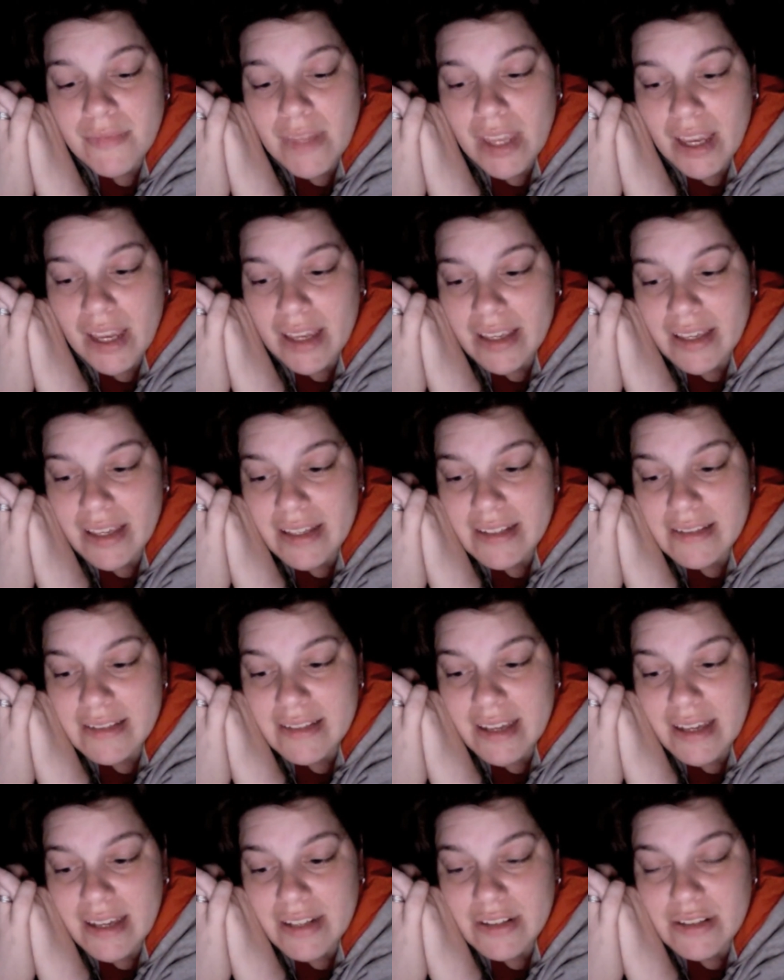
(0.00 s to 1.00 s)
I guess
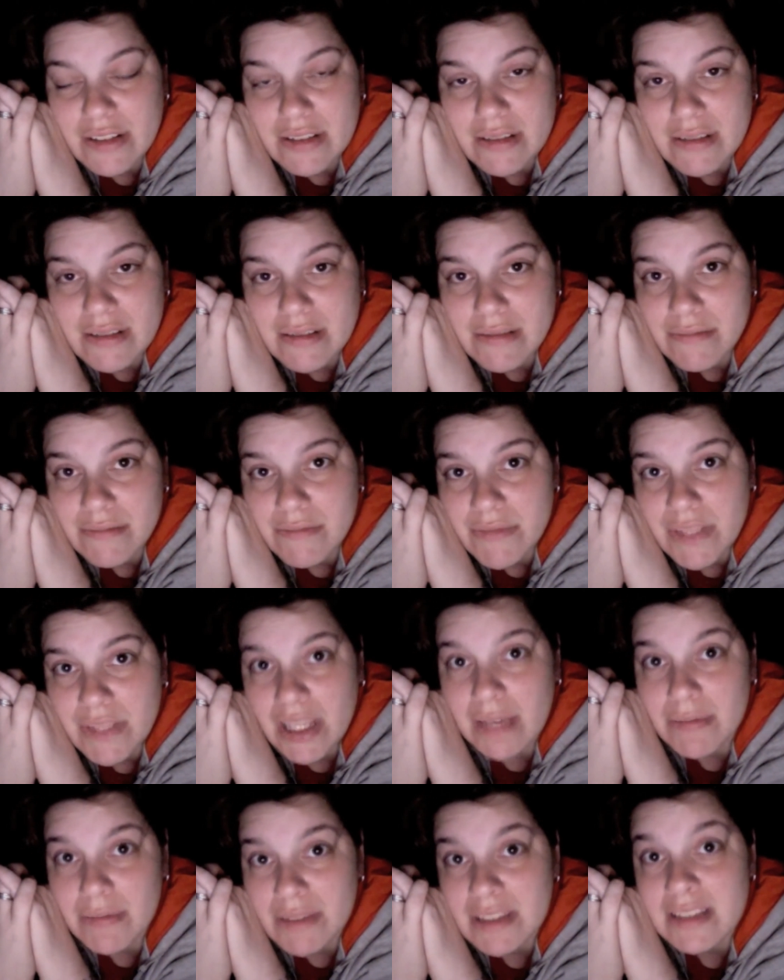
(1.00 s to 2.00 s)
I just
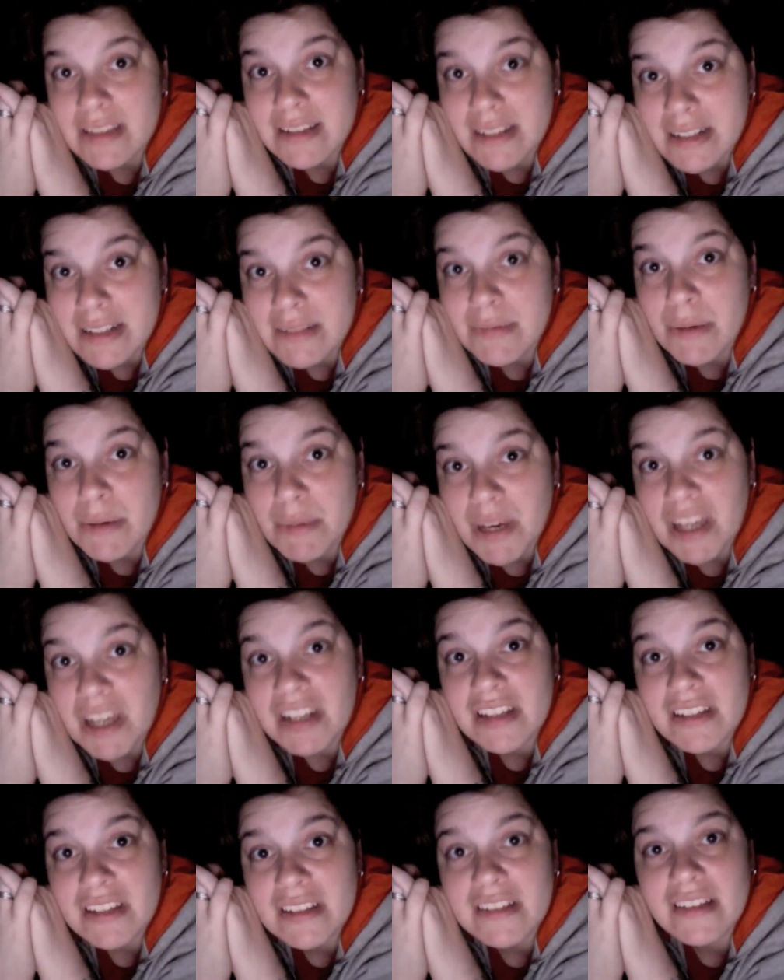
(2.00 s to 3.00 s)
kept listening to my
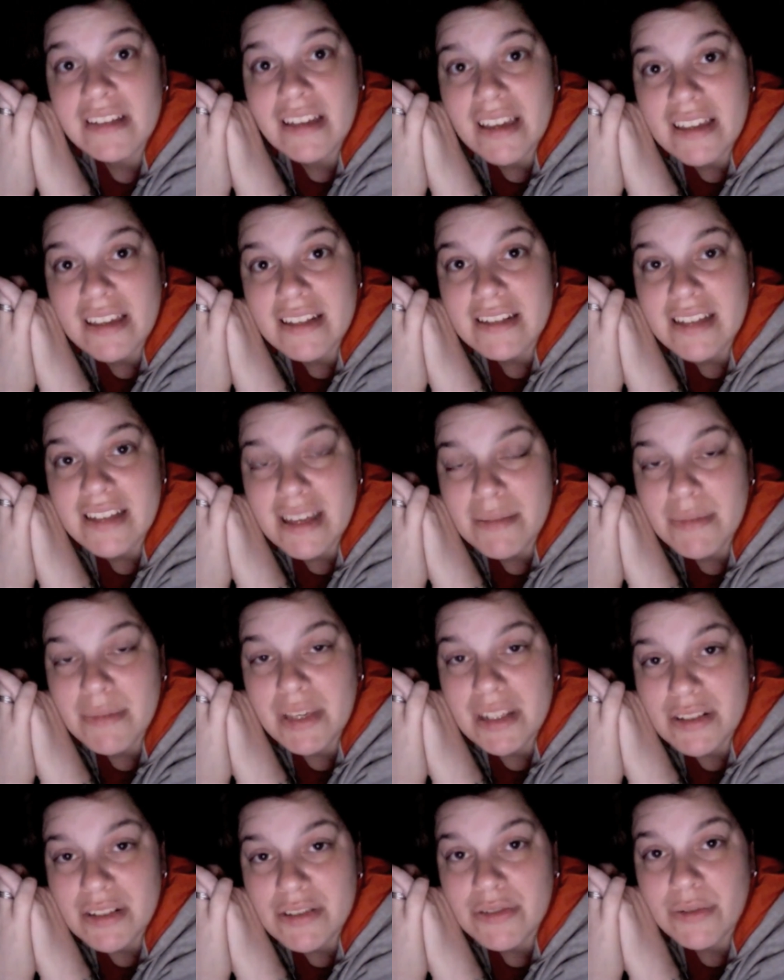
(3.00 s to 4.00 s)
body, and I
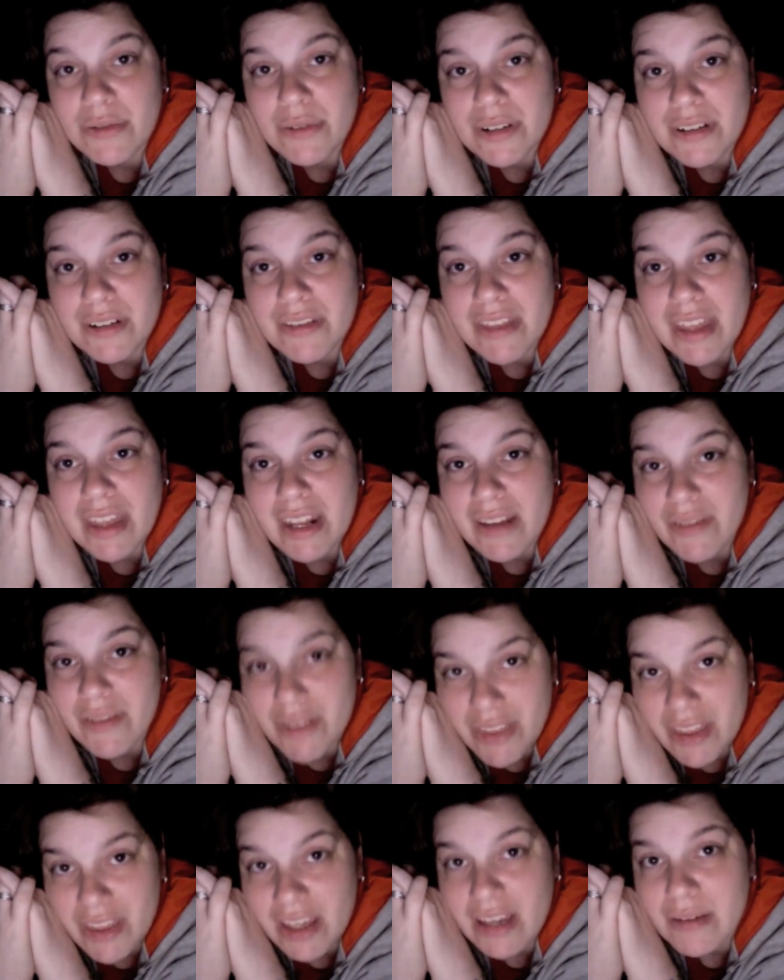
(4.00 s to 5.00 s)
made sure that
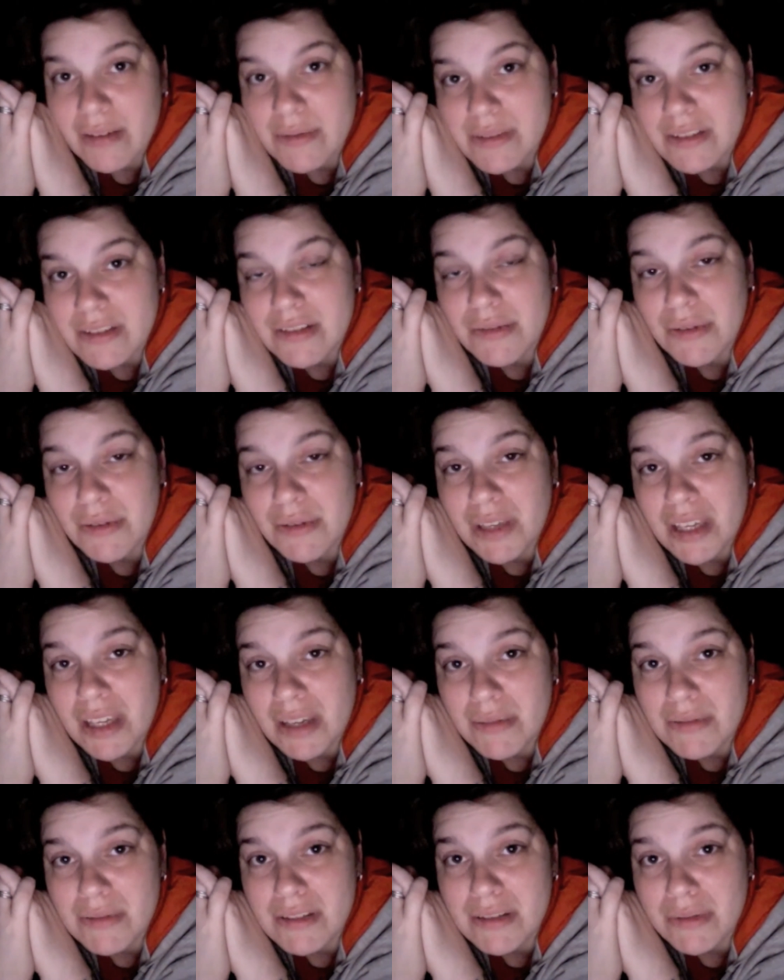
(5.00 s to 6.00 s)
everything I was
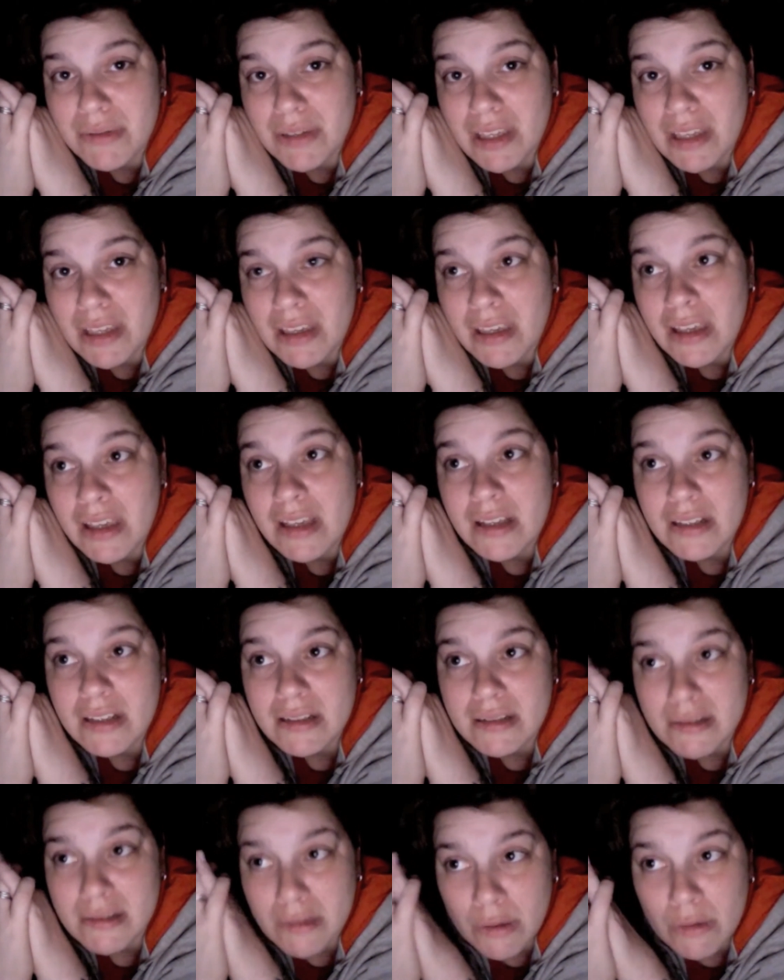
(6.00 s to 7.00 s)
doing
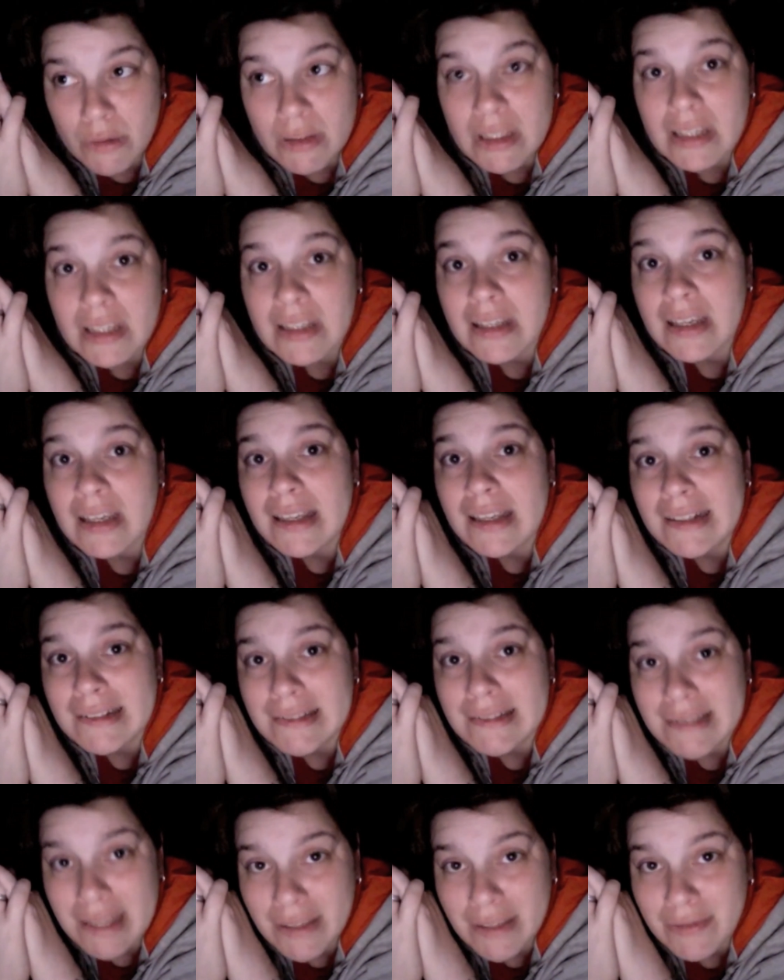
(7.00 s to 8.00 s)
slowly and
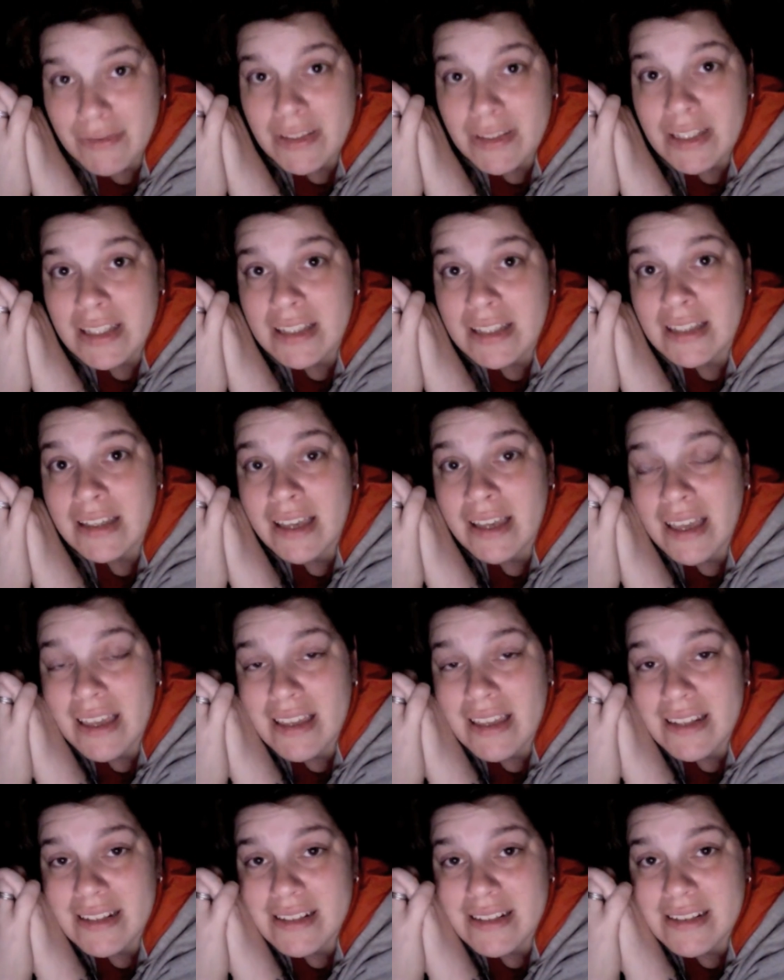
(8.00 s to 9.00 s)
safely
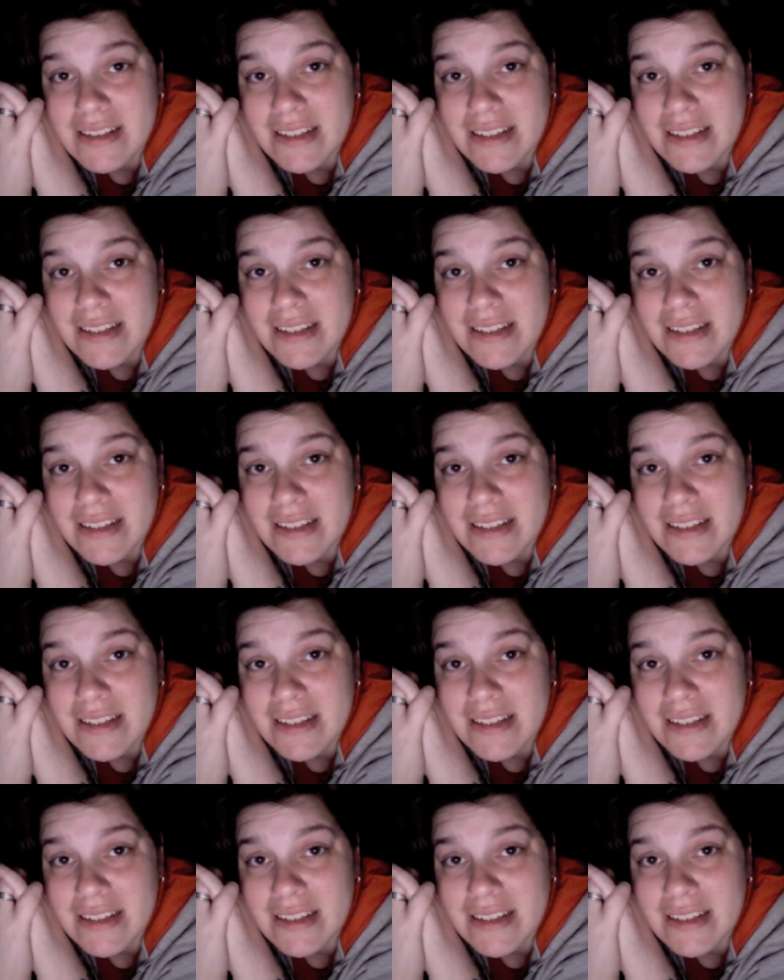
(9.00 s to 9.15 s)
and